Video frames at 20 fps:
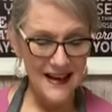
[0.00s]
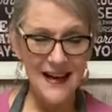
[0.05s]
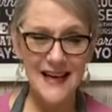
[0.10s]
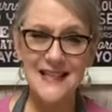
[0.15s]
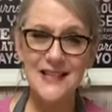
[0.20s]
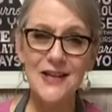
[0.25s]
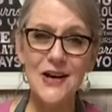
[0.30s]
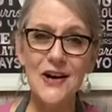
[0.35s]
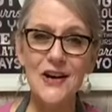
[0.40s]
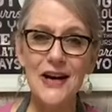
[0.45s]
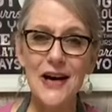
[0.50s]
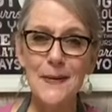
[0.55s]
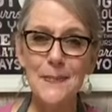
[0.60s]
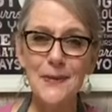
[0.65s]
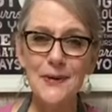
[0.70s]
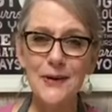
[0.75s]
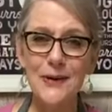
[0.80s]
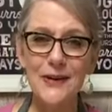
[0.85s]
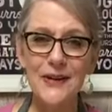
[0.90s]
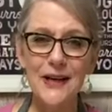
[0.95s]
I saw a
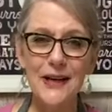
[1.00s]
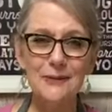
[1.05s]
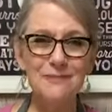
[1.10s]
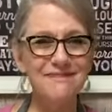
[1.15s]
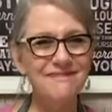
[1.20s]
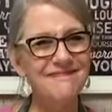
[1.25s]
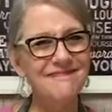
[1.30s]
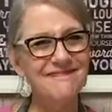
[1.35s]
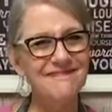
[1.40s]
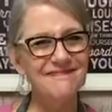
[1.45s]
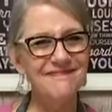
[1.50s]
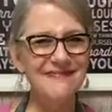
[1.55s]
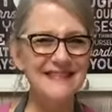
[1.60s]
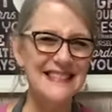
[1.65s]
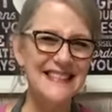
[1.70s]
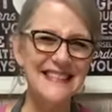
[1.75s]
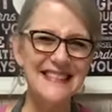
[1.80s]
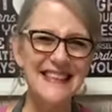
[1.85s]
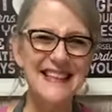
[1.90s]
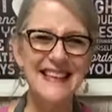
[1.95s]
couple that
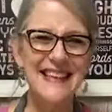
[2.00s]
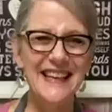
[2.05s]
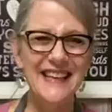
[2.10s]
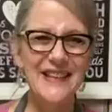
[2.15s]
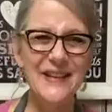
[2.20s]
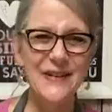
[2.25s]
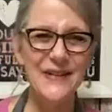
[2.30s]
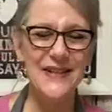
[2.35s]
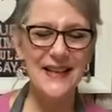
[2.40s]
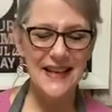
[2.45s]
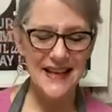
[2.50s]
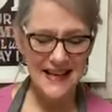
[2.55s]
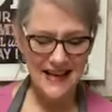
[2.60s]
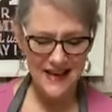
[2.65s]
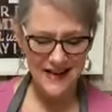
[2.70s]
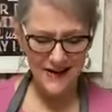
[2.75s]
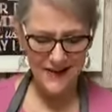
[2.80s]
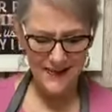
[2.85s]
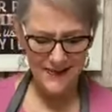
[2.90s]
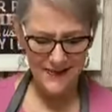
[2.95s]
don't think
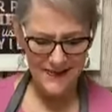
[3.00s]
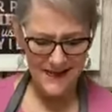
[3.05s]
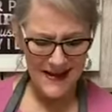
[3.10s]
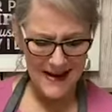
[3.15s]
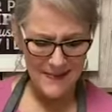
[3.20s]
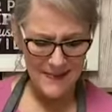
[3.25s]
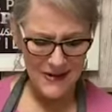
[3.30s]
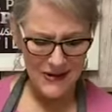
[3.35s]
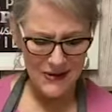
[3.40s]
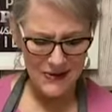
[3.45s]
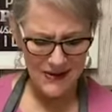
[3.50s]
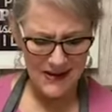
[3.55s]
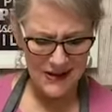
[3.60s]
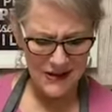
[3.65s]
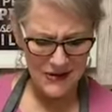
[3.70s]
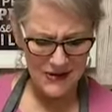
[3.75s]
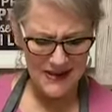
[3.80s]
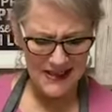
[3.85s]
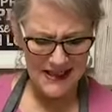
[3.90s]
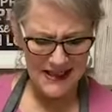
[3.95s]
I'm too
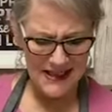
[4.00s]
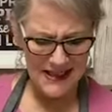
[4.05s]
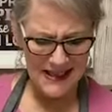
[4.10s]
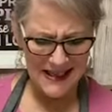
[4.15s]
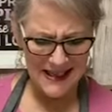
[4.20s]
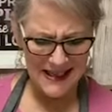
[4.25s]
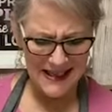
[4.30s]
interested in